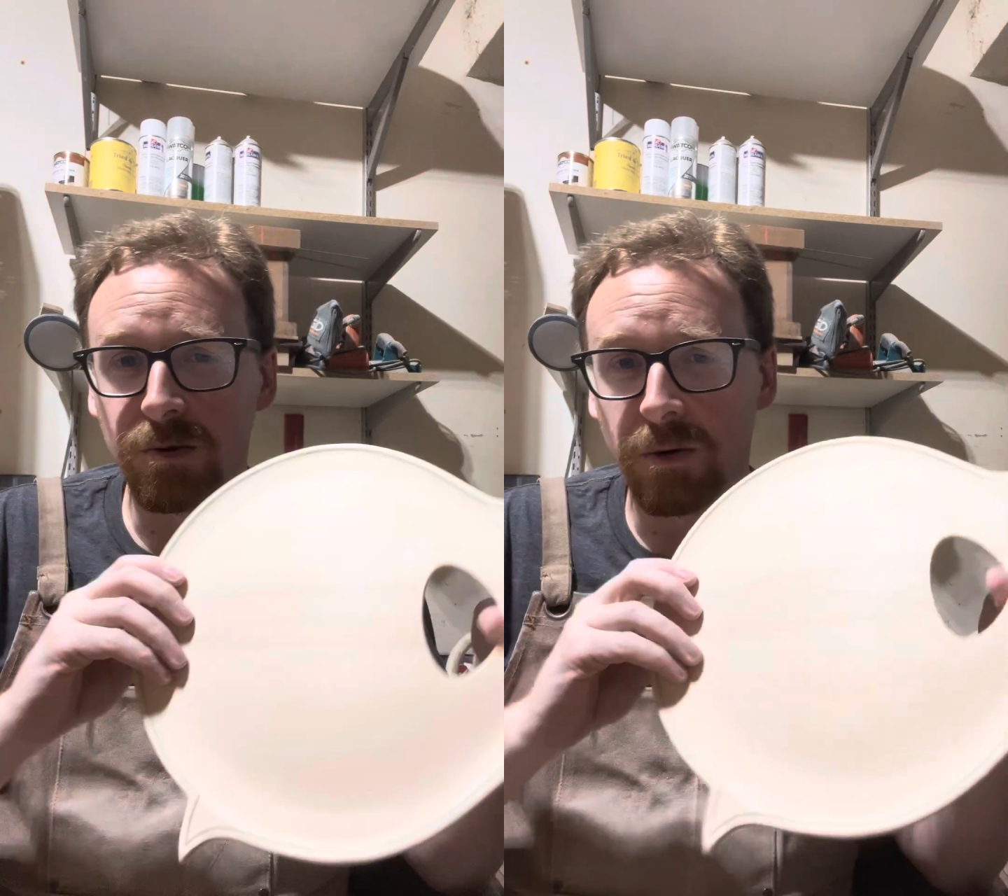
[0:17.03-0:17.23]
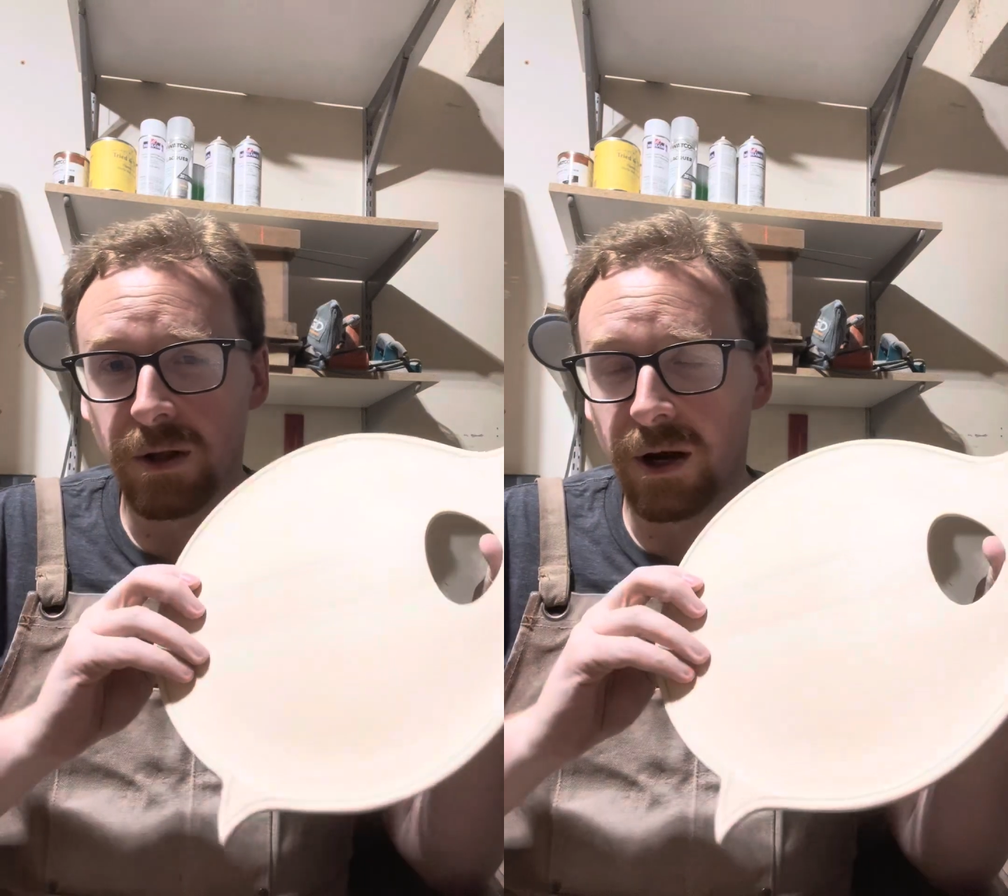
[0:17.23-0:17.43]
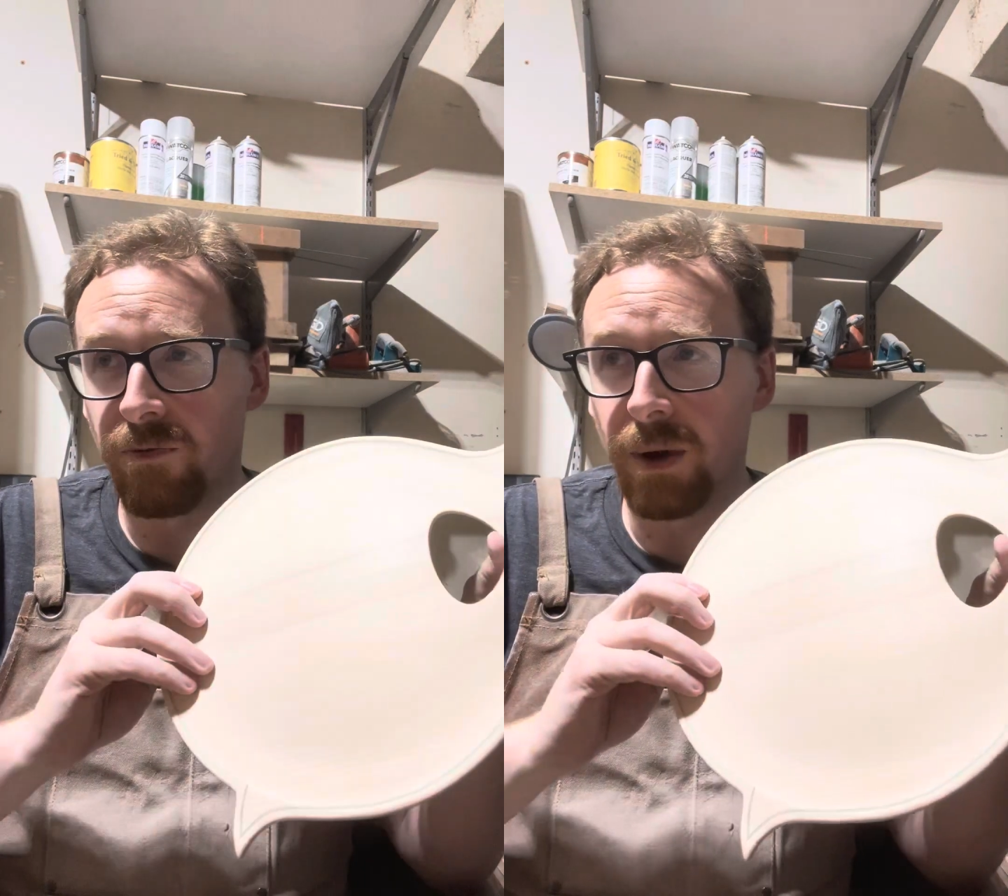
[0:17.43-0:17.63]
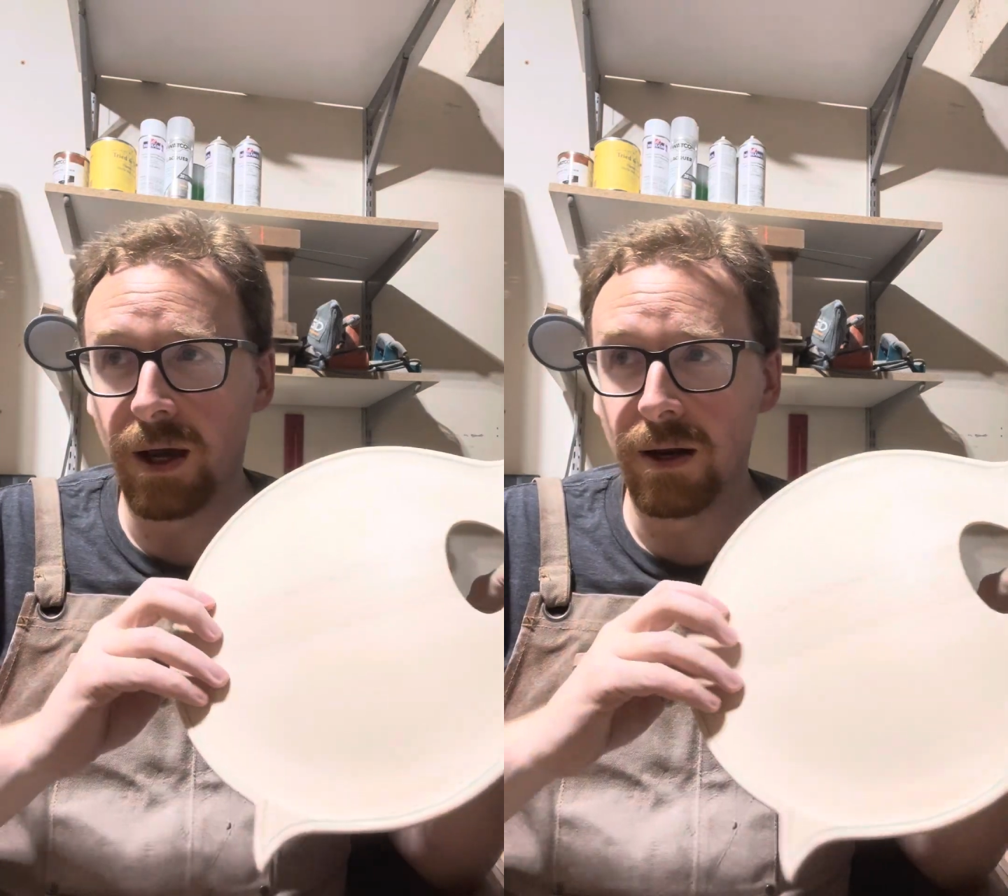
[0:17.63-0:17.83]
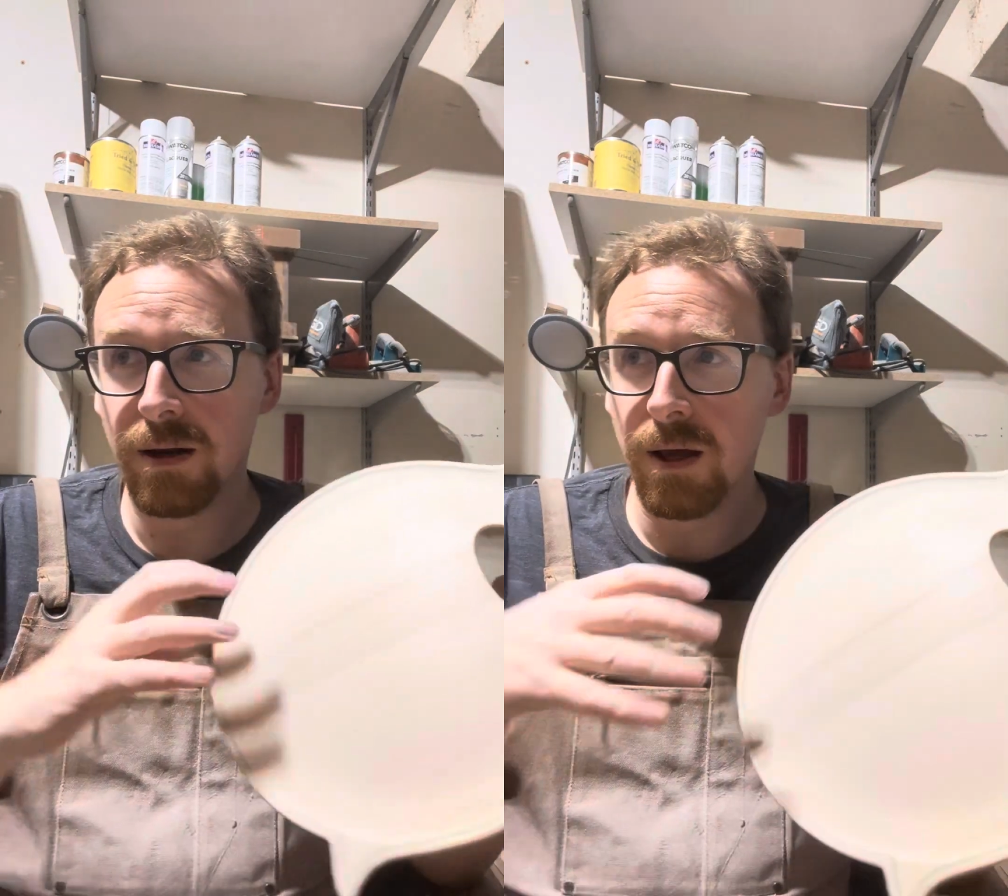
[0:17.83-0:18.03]
one that I've
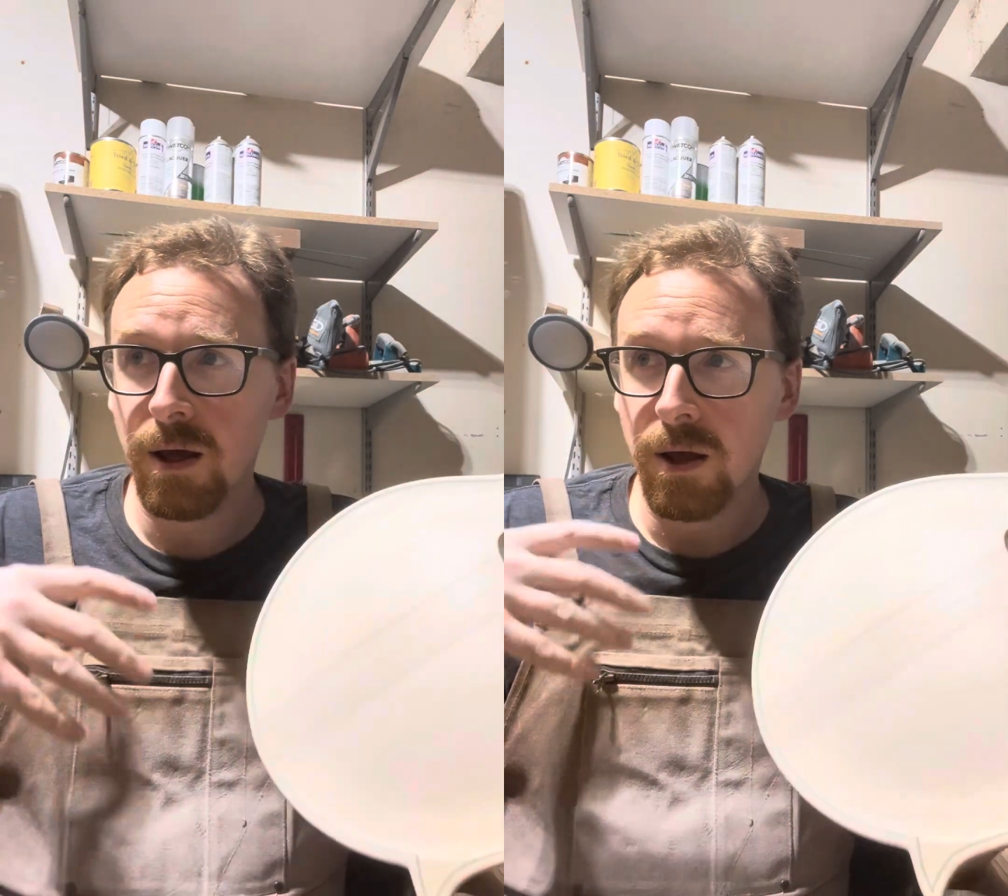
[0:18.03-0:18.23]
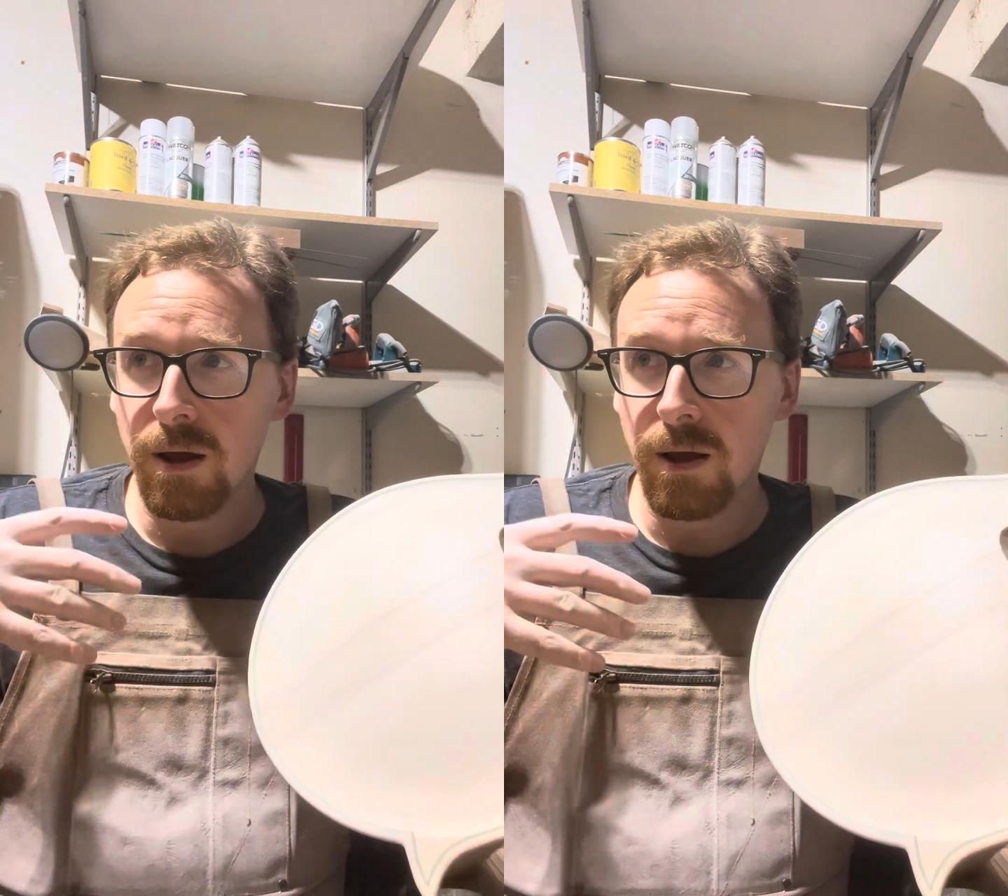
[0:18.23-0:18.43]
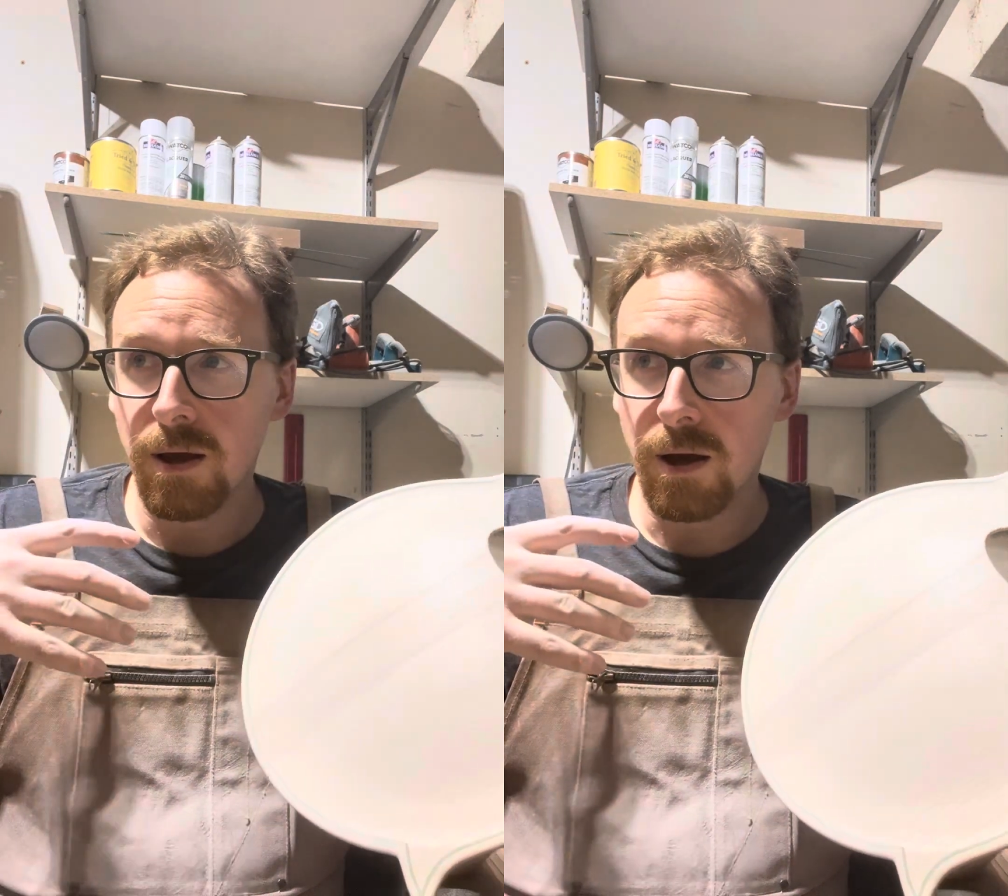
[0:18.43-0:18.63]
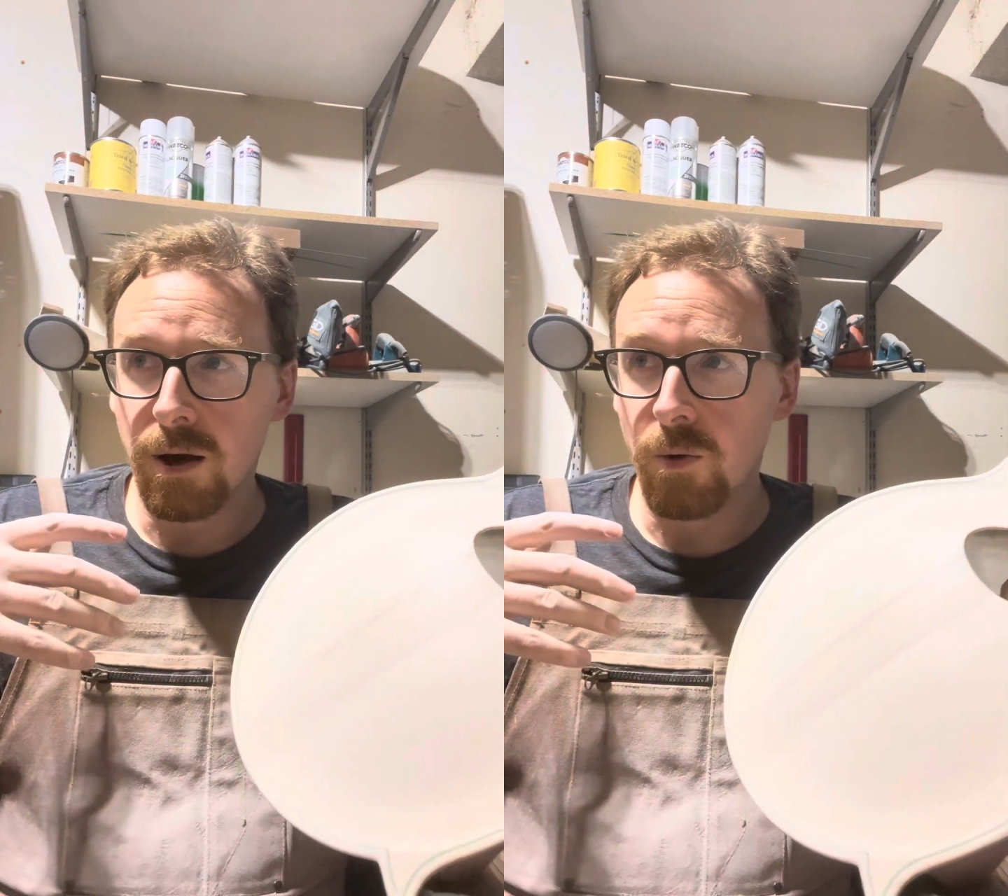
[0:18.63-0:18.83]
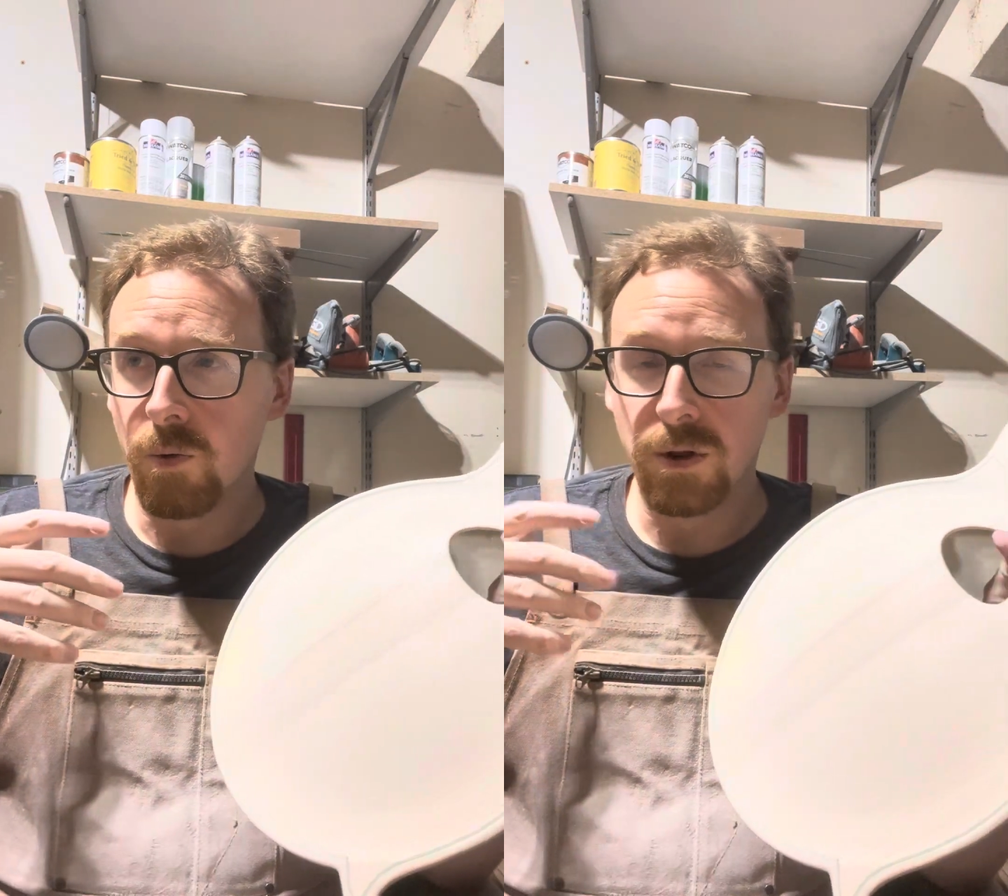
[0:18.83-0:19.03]
made
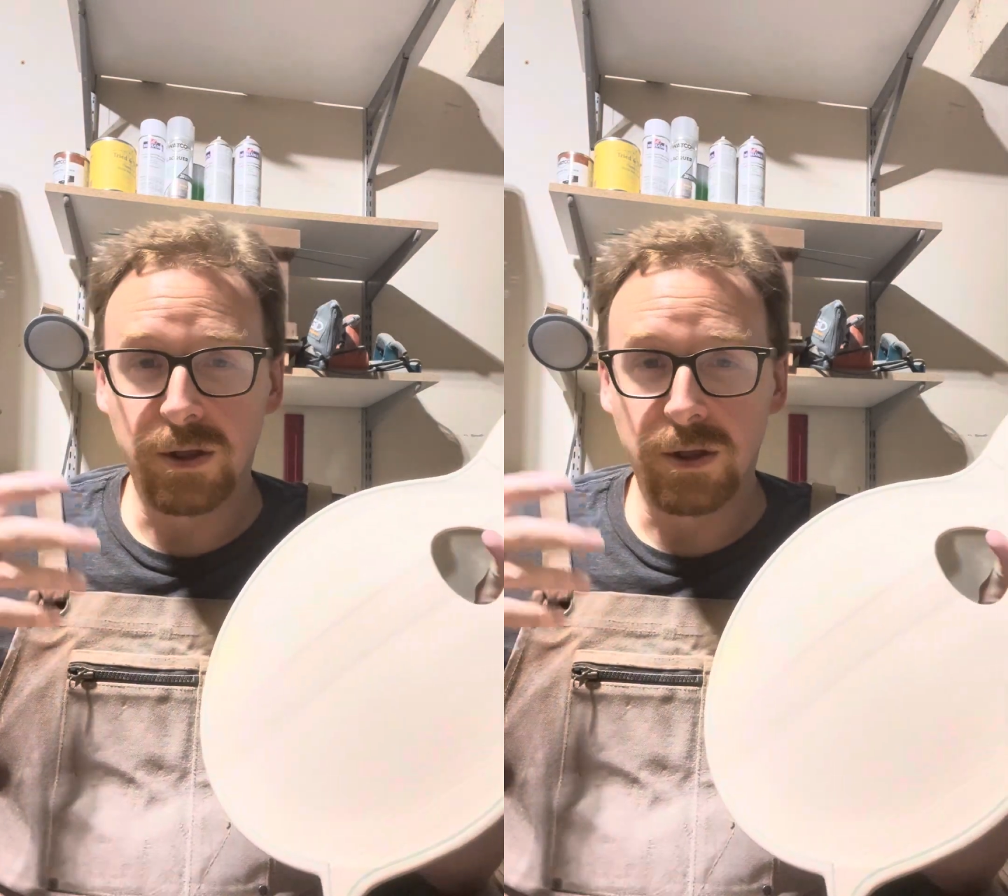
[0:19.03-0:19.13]
with